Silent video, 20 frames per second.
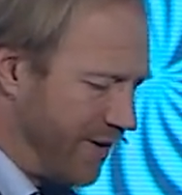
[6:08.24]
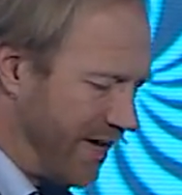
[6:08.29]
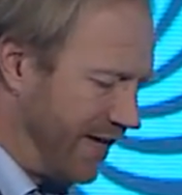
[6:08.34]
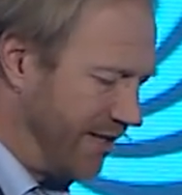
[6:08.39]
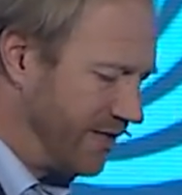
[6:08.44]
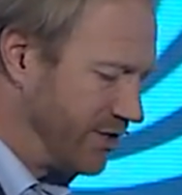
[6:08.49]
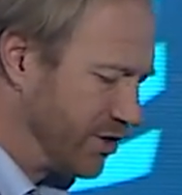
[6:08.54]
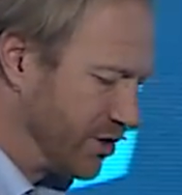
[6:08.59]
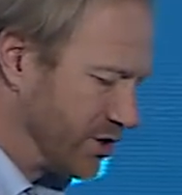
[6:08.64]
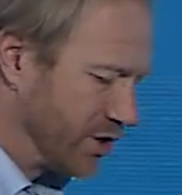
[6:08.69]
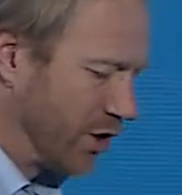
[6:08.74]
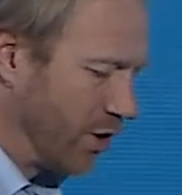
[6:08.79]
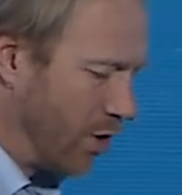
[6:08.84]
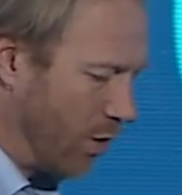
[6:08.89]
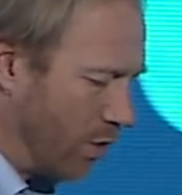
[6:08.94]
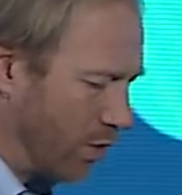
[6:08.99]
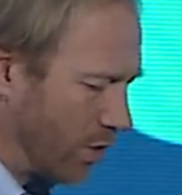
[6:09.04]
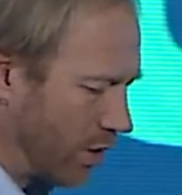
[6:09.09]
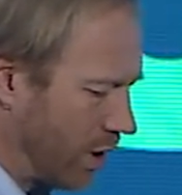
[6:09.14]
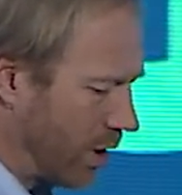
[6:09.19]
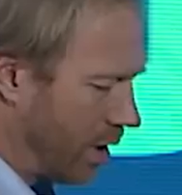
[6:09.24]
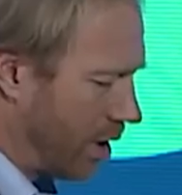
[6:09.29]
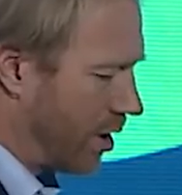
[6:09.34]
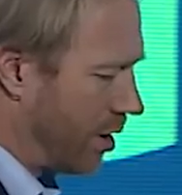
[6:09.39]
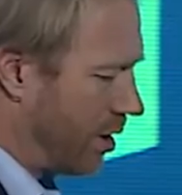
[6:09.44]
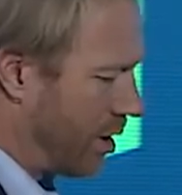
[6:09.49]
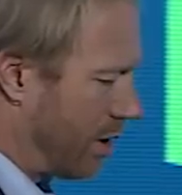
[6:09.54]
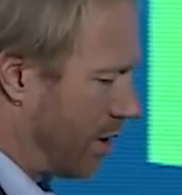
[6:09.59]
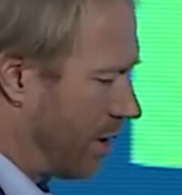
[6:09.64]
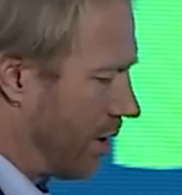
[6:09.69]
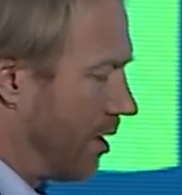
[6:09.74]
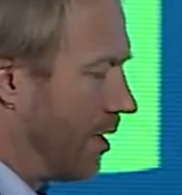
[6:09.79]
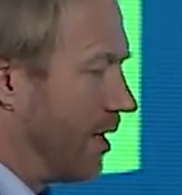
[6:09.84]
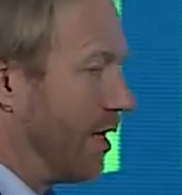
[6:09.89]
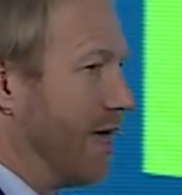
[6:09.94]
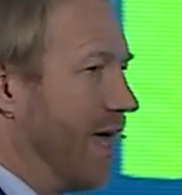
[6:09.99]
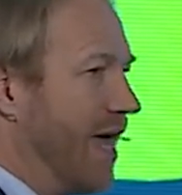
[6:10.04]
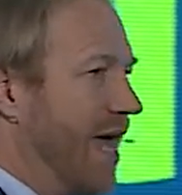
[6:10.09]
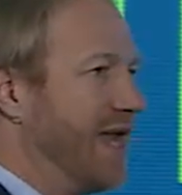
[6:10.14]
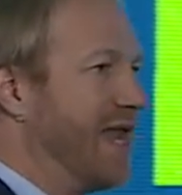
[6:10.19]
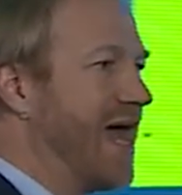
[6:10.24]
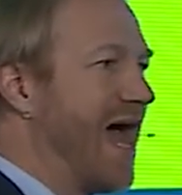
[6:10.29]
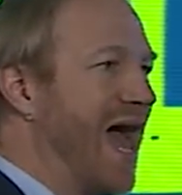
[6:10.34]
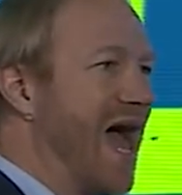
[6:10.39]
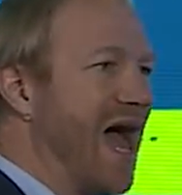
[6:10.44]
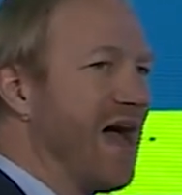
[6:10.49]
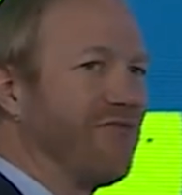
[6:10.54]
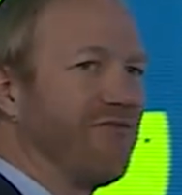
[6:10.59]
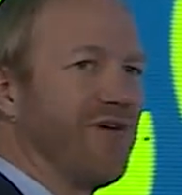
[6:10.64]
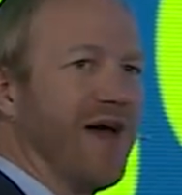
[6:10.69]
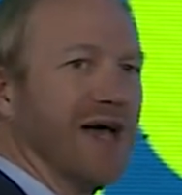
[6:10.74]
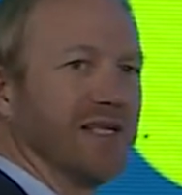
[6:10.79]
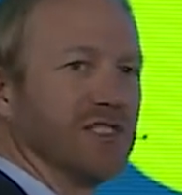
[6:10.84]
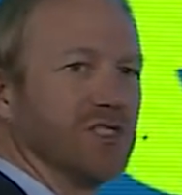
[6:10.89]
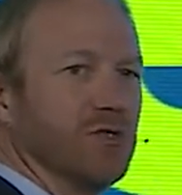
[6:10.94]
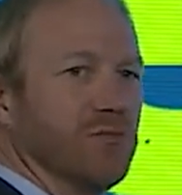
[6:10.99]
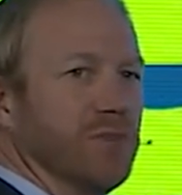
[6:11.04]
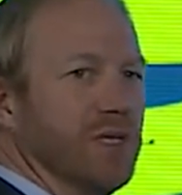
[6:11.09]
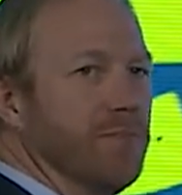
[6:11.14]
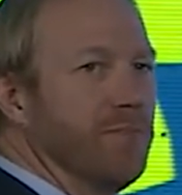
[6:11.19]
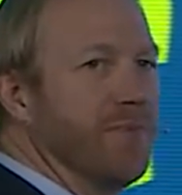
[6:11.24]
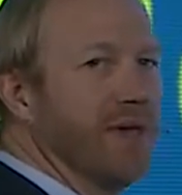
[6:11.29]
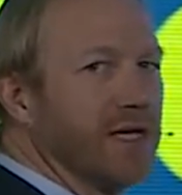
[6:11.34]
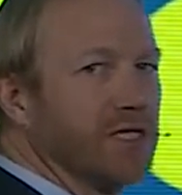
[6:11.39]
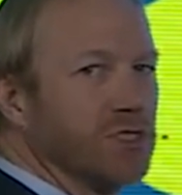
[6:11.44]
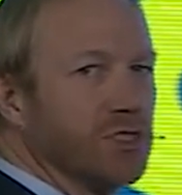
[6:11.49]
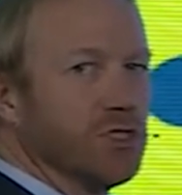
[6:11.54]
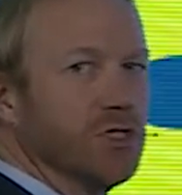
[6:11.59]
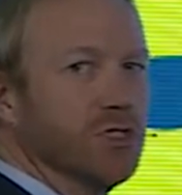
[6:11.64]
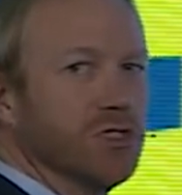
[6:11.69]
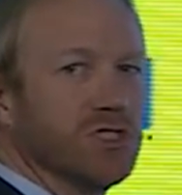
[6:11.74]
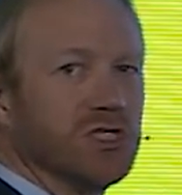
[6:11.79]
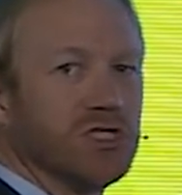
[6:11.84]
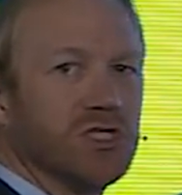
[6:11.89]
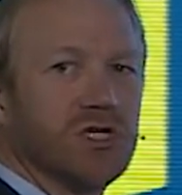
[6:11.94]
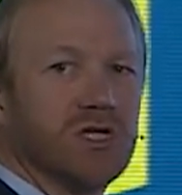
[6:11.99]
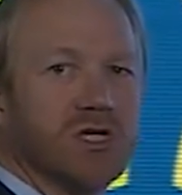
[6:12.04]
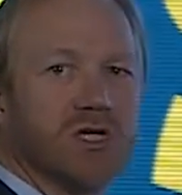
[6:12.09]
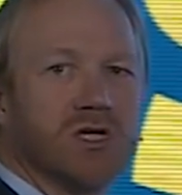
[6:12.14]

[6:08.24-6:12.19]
pages long and half has to be pictures.